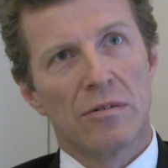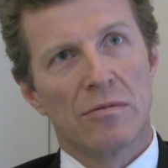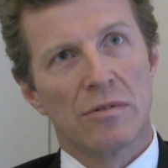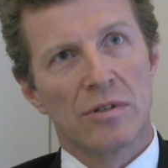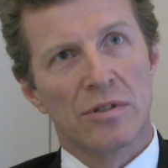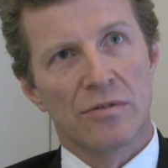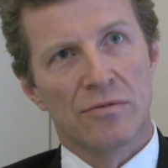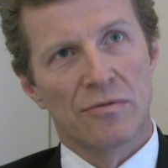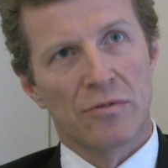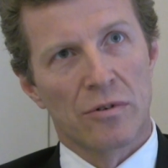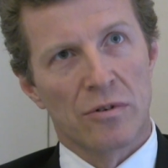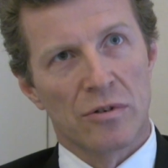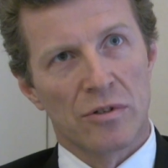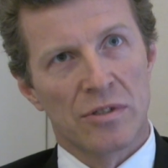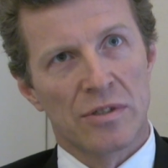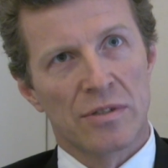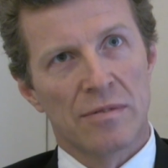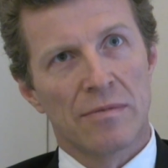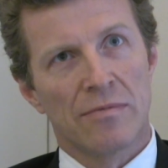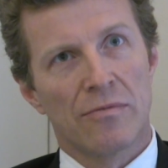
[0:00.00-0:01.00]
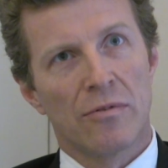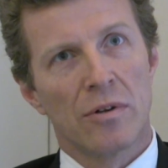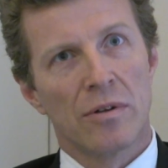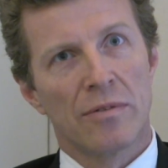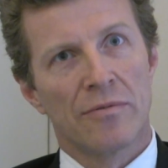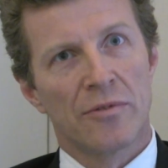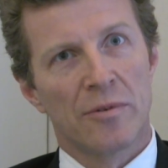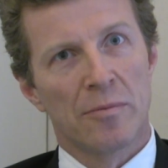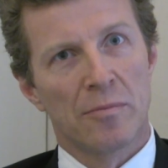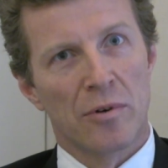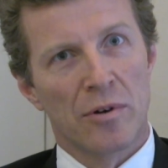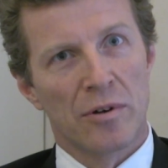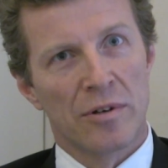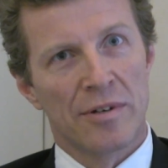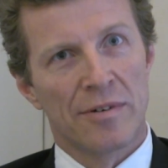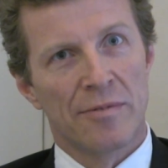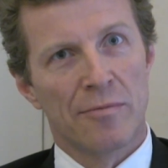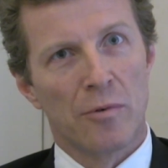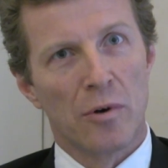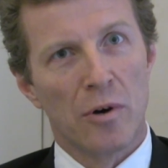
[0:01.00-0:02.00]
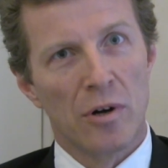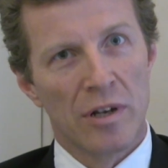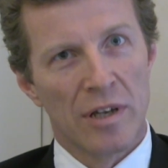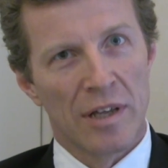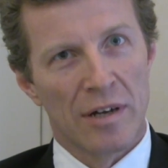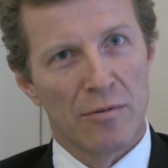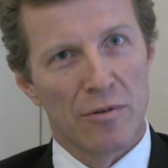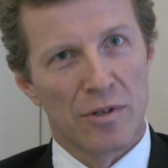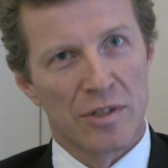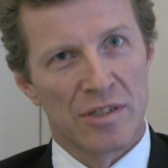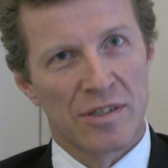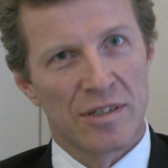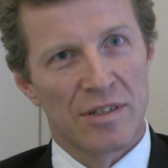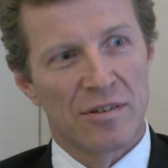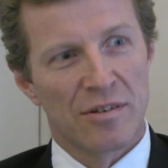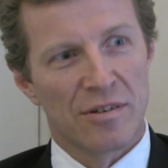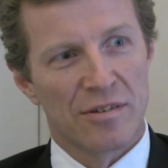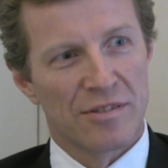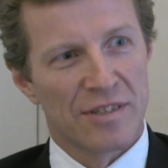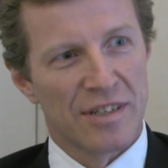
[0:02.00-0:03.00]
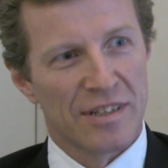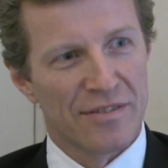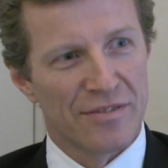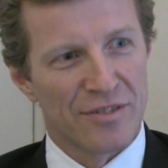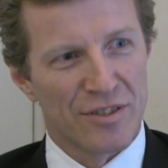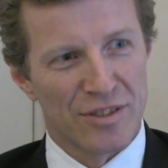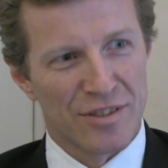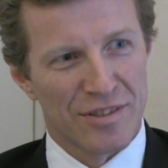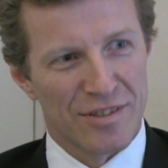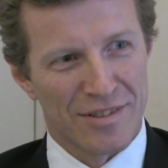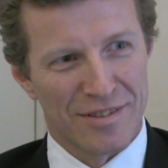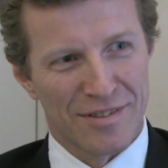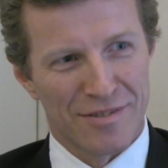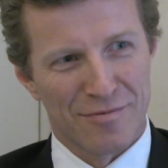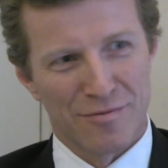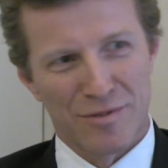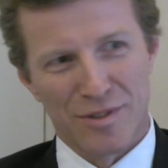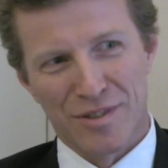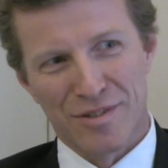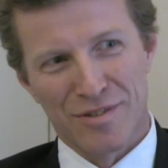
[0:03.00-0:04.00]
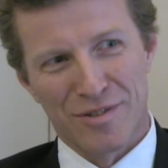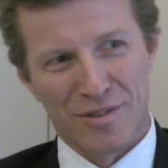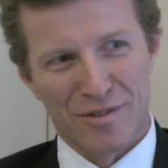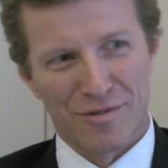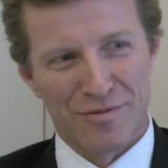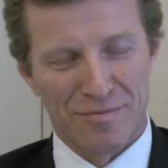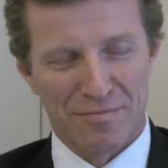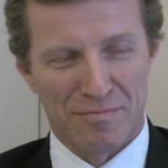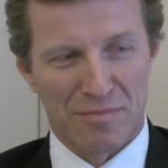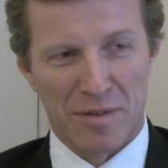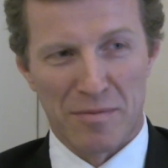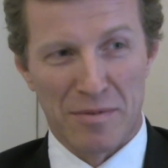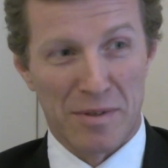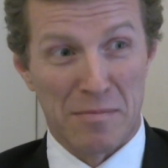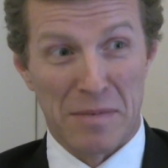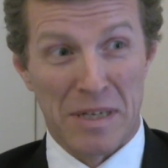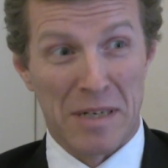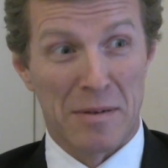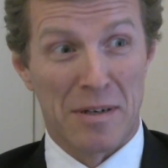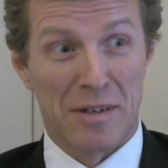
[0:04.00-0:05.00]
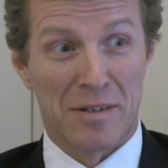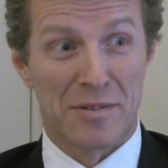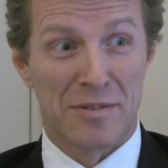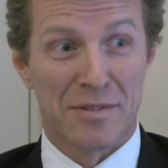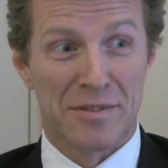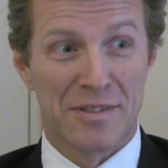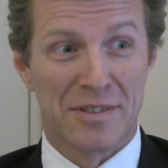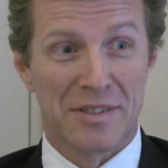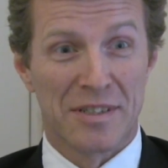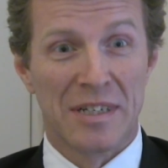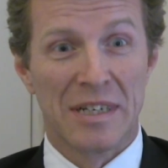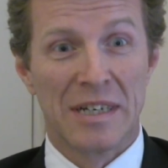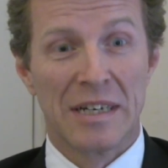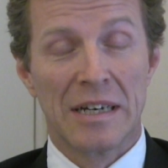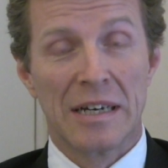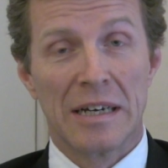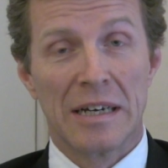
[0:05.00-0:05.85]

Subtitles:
was of course the fall of the Berlin Wall. I watched it on television. Was probably many others